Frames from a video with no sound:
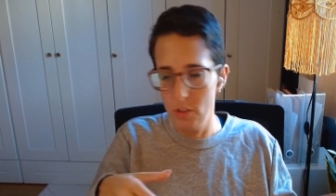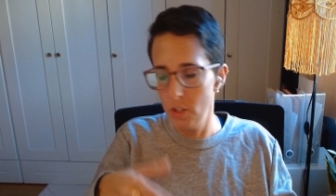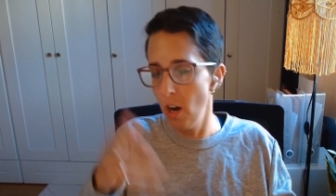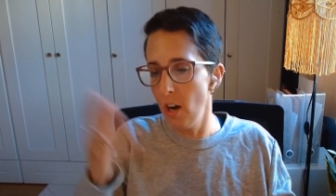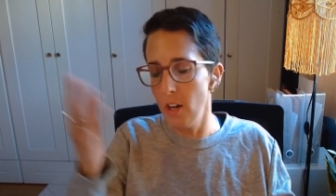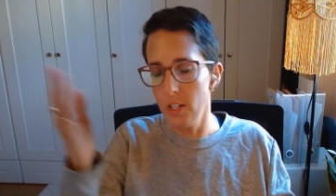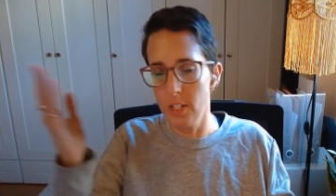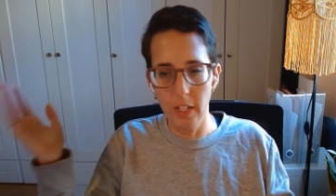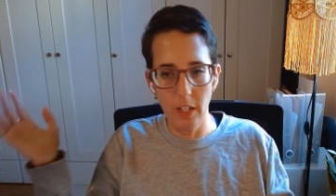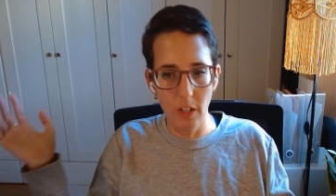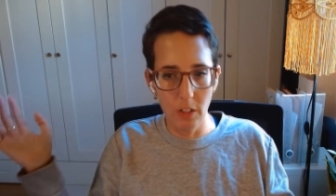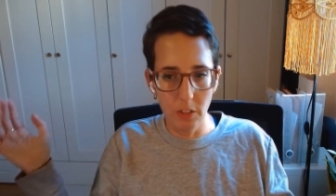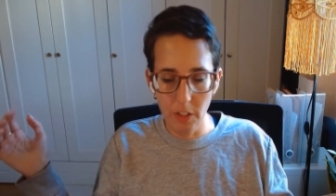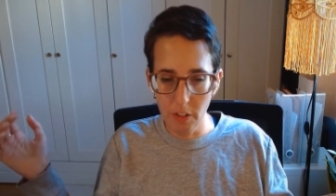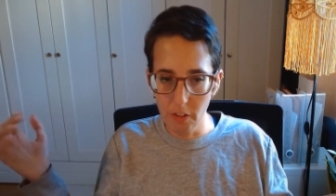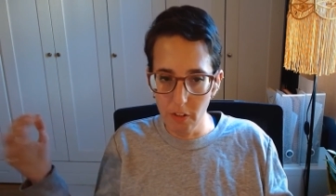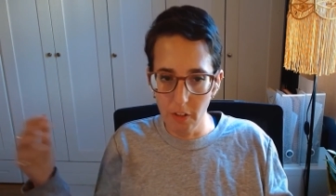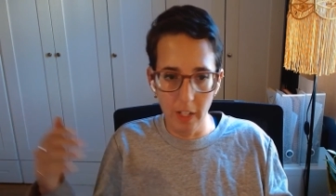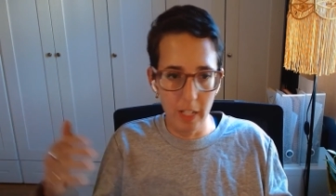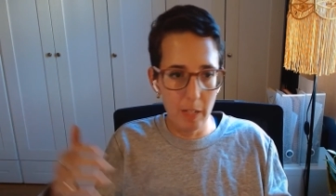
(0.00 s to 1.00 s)
tossing onto
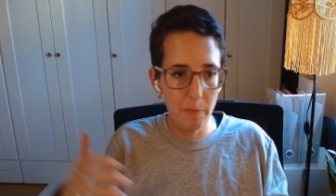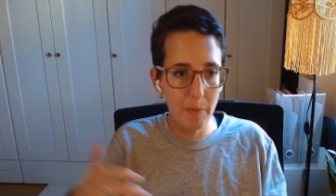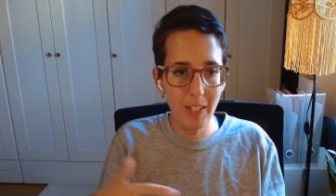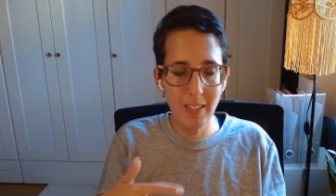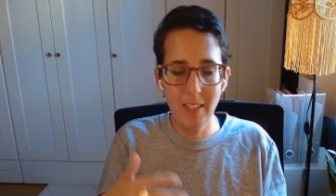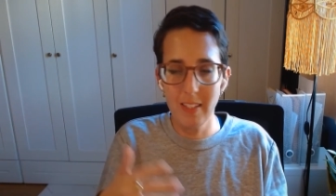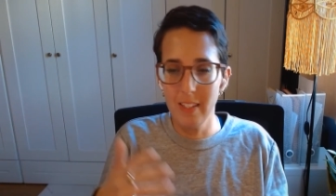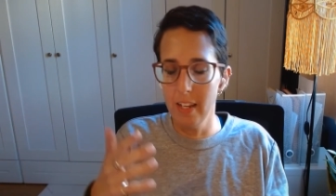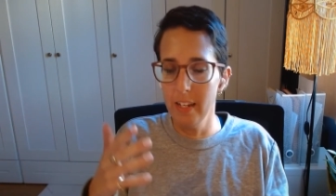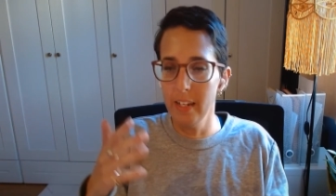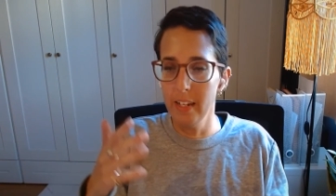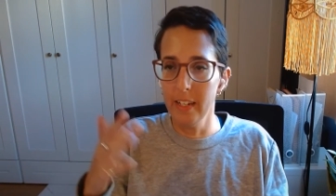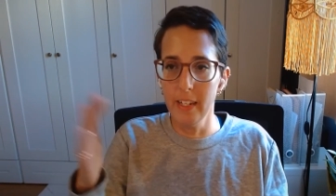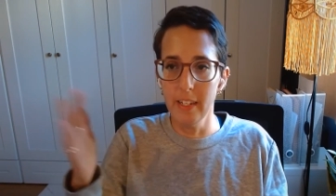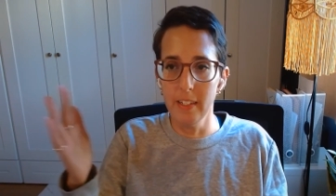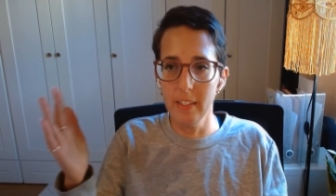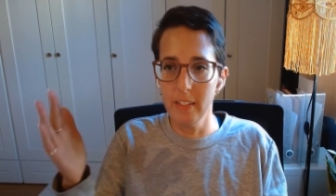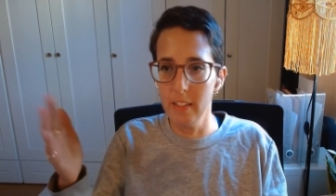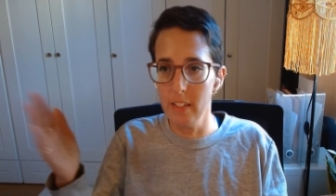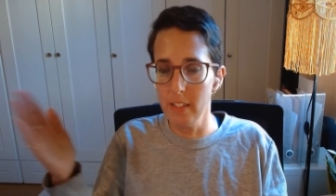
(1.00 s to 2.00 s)
the grid. I'm not sending
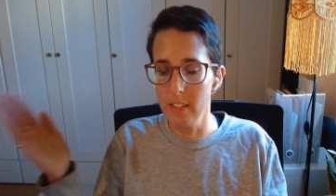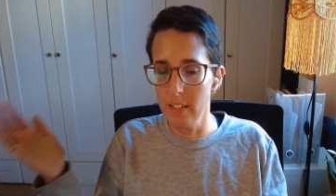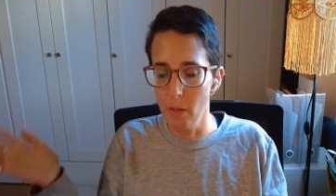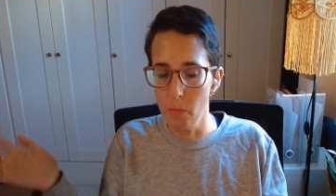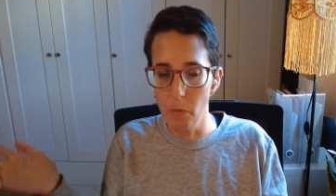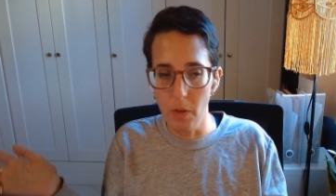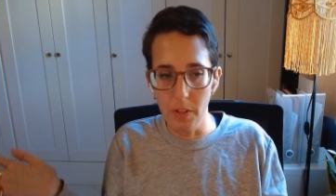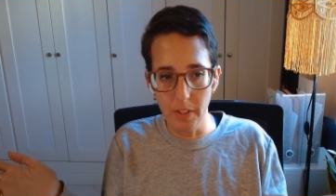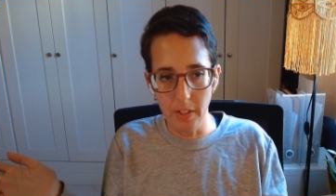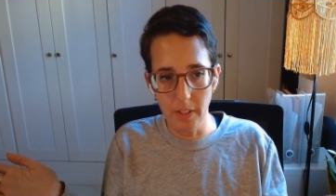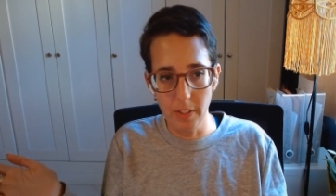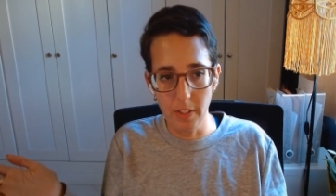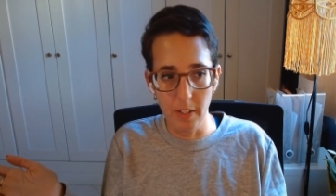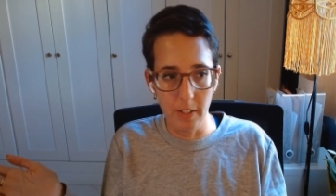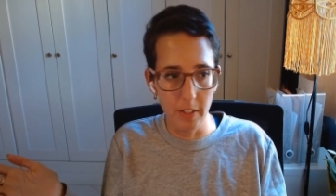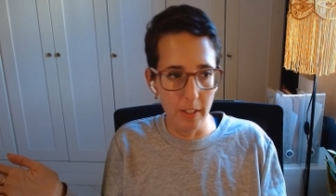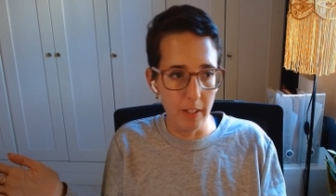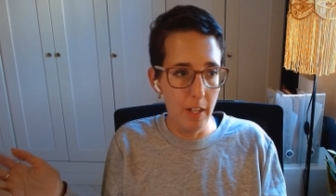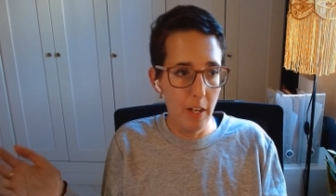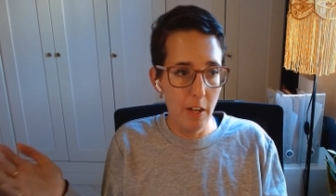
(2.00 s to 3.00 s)
it to someone that's
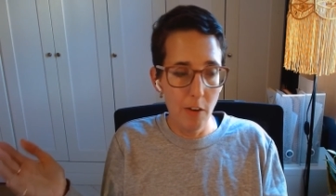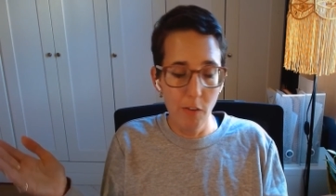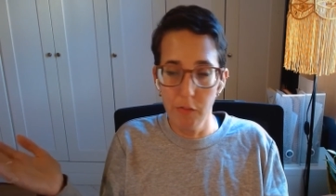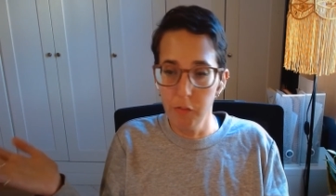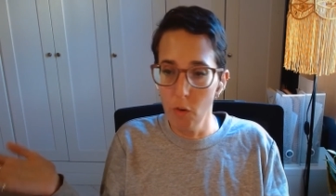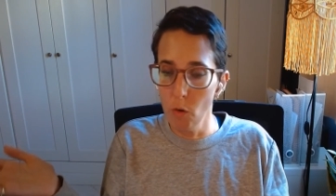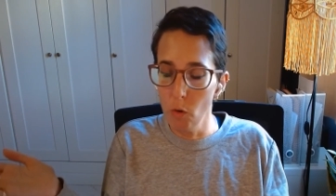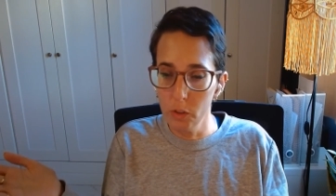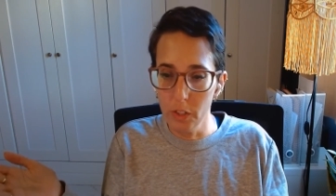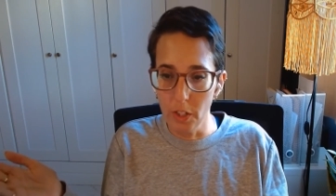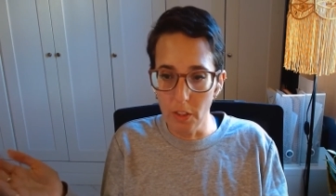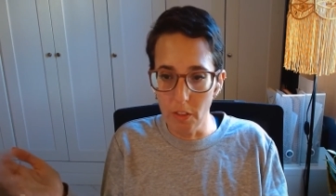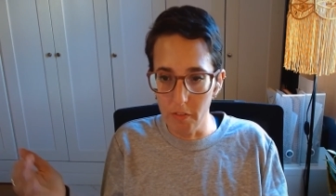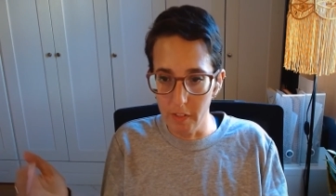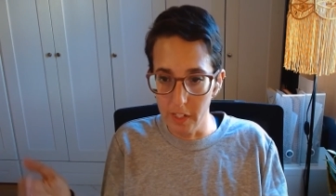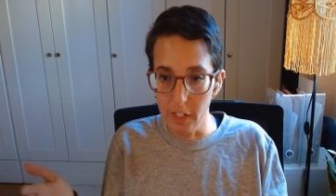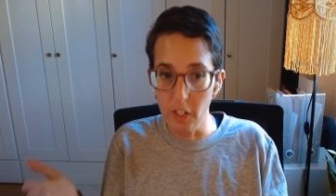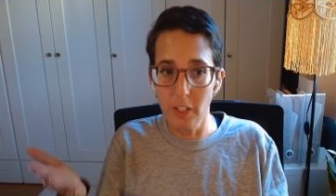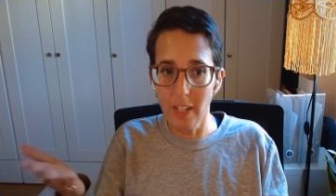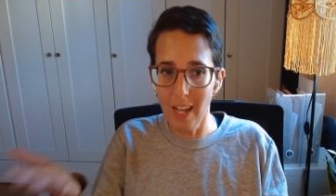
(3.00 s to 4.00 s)
going to fold in
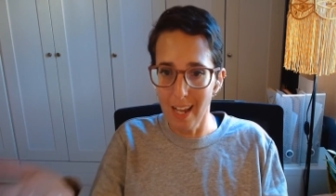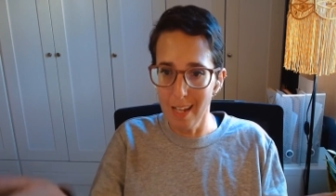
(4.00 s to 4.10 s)
3 years.